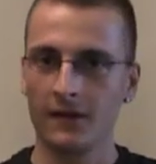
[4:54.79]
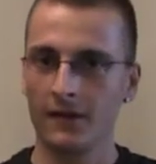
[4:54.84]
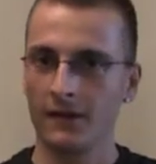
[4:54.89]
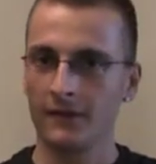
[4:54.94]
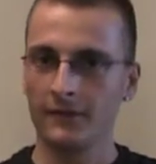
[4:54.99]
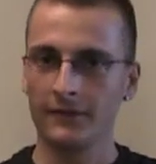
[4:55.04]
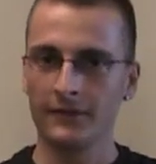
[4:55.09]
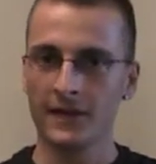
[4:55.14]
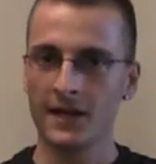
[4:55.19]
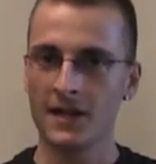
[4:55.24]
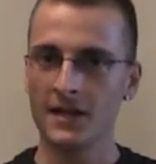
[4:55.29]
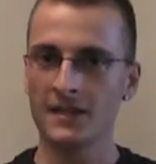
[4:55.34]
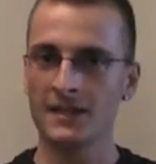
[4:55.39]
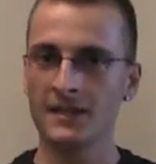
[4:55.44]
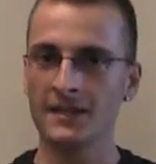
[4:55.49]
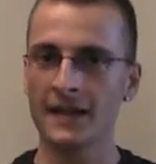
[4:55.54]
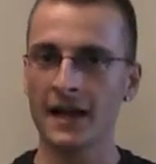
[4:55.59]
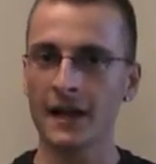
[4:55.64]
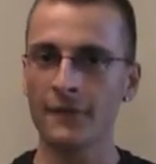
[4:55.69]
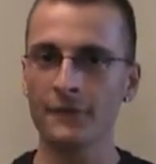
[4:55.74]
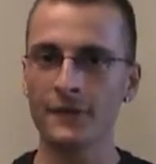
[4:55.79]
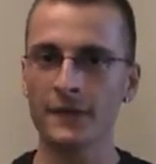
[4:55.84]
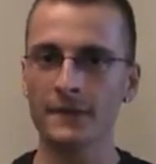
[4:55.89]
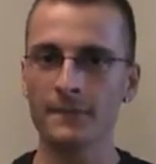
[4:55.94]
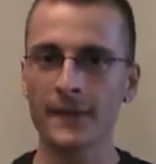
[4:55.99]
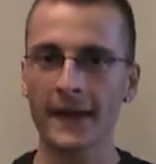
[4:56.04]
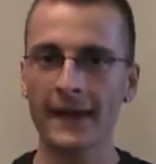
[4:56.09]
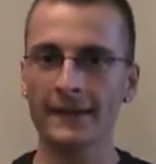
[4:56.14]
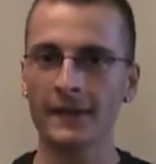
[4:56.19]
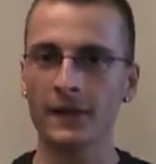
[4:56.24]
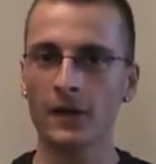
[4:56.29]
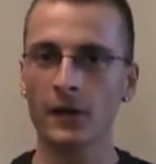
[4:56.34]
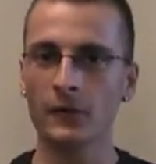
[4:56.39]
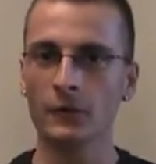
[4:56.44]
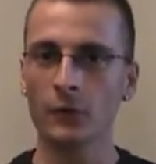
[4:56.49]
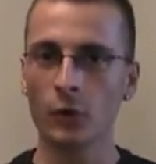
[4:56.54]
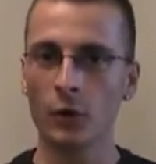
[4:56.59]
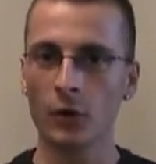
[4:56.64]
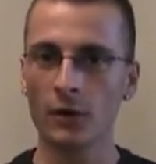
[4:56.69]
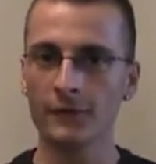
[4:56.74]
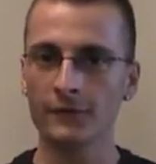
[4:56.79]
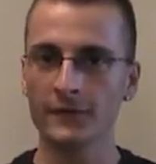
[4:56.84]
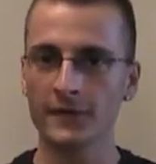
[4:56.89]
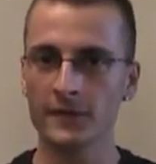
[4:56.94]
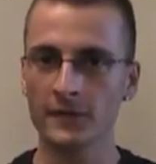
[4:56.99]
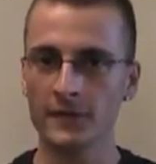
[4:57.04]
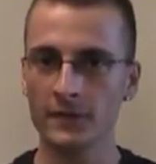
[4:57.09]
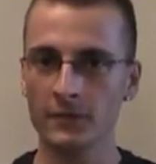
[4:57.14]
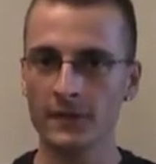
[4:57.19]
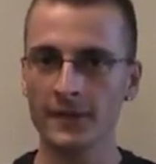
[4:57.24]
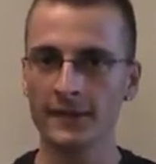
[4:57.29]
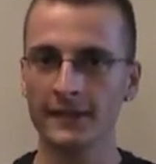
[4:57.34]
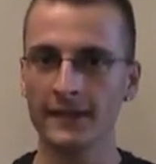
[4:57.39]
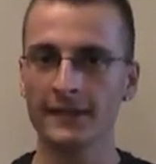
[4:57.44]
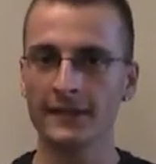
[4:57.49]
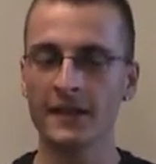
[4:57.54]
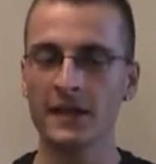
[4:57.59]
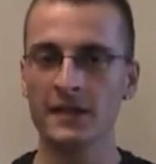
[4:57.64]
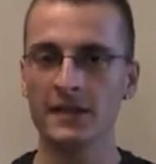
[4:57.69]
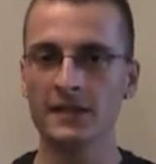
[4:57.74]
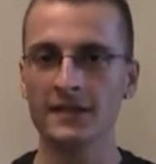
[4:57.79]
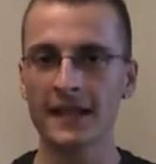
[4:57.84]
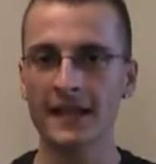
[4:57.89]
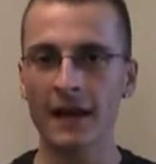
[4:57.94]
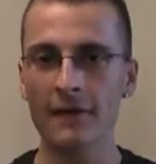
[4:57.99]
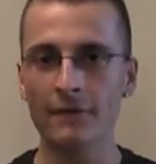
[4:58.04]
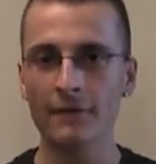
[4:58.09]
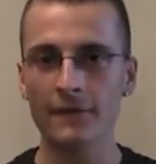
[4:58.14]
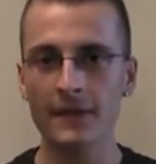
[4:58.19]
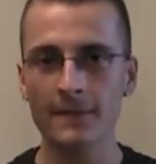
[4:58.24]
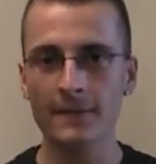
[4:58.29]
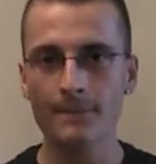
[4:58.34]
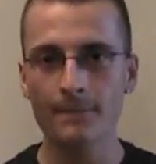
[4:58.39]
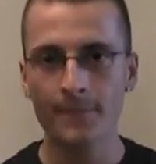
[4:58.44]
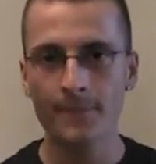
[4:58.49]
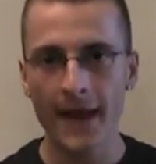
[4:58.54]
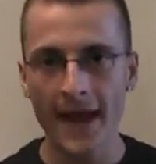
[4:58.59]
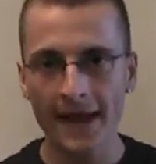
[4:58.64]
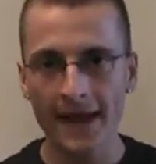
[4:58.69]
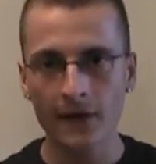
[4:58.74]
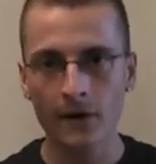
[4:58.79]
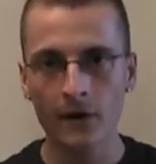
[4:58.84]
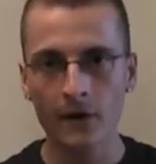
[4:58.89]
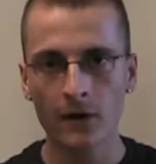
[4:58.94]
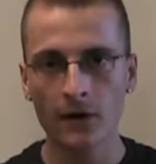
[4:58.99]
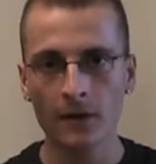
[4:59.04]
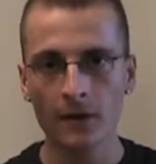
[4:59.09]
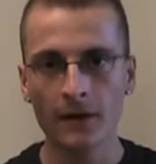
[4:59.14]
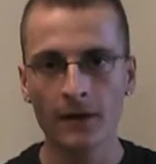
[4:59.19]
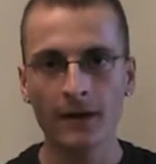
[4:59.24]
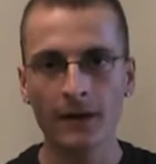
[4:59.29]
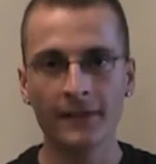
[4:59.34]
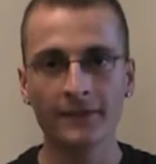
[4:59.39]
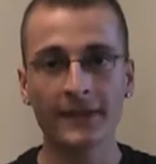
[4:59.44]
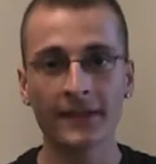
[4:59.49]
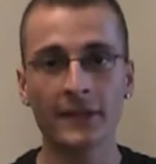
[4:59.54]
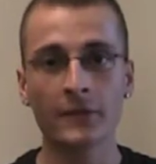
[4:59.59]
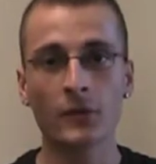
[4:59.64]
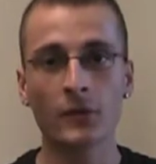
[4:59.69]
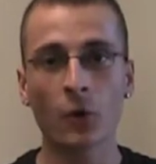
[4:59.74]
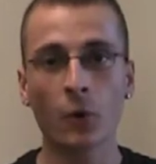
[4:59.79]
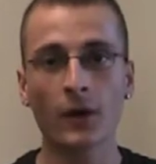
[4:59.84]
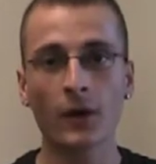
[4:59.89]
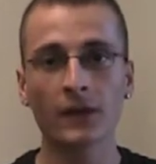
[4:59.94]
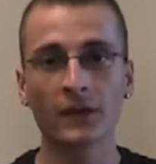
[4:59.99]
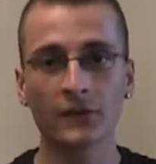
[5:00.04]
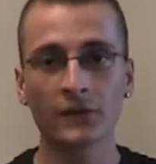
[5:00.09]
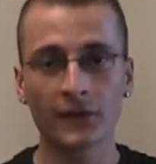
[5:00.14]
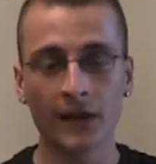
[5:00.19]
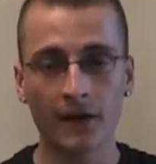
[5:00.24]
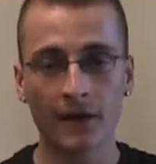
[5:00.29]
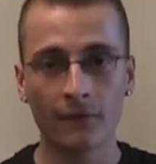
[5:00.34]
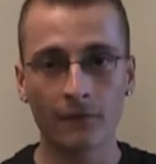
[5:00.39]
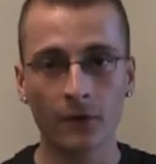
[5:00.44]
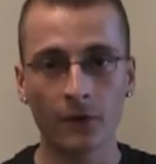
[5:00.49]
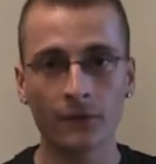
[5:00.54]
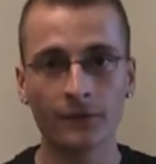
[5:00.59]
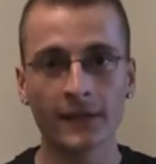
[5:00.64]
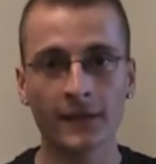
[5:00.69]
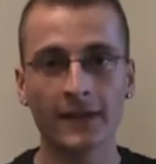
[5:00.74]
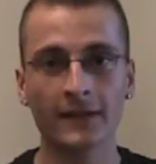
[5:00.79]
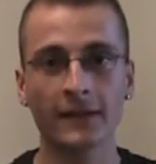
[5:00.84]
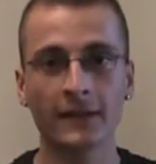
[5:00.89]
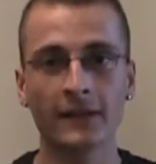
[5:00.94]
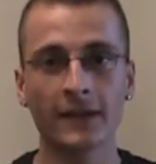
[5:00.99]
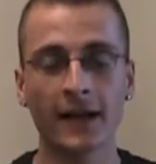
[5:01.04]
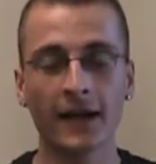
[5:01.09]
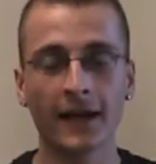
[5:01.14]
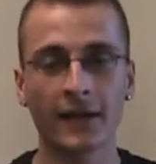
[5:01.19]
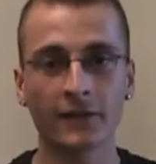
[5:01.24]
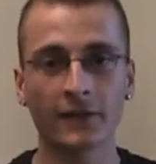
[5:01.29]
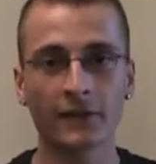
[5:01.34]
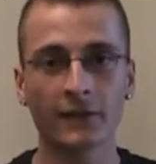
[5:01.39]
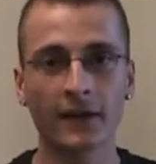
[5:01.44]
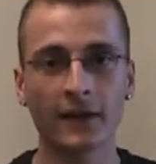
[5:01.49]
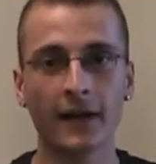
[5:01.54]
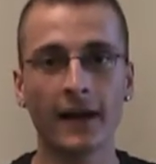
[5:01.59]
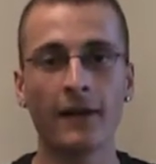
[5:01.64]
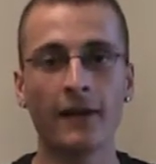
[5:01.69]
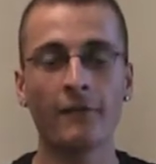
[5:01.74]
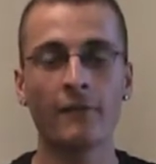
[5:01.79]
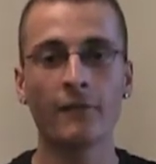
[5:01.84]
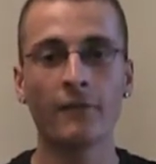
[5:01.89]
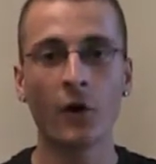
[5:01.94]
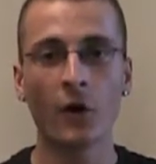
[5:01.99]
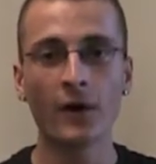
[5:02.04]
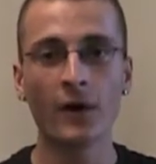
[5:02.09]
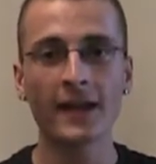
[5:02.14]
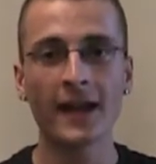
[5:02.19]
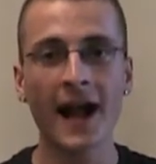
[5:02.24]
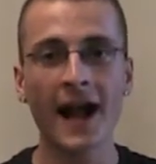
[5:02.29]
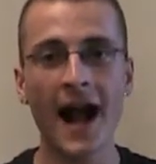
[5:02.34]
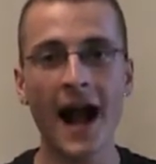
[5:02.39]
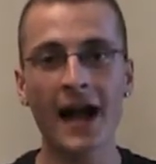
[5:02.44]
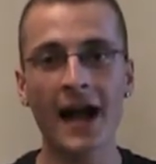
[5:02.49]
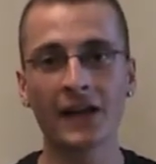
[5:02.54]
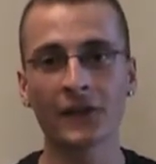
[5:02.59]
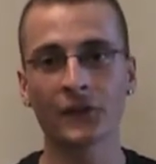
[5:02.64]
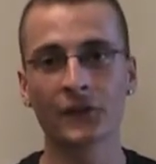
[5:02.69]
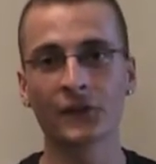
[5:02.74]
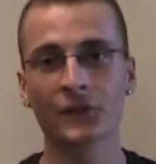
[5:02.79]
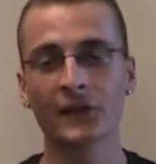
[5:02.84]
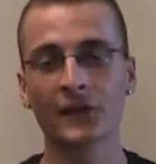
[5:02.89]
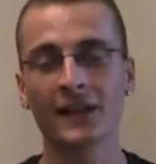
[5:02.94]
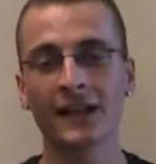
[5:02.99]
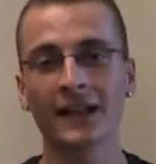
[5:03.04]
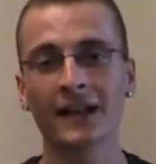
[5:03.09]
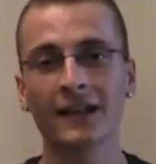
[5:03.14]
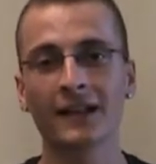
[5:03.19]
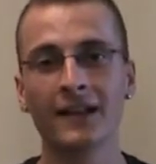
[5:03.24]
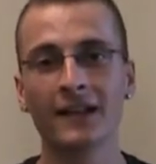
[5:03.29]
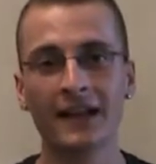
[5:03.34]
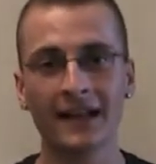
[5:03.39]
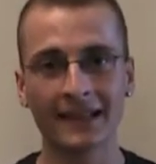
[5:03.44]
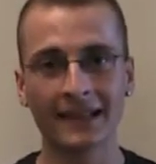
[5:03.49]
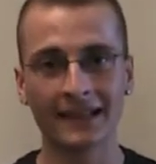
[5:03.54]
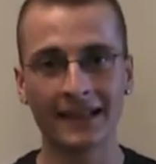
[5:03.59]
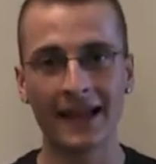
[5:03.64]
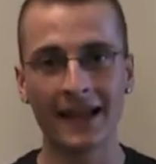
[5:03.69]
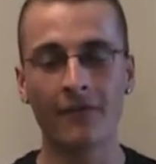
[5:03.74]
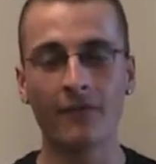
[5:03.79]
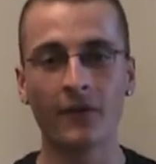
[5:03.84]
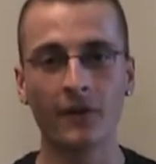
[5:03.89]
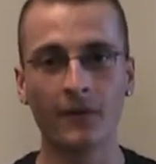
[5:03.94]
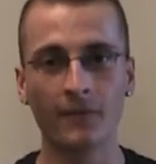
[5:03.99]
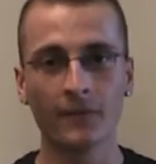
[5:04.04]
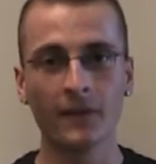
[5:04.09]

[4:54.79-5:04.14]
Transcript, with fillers: There is nothing better on earth than doing that. There is nothing better than knowing someone that has a very high skill level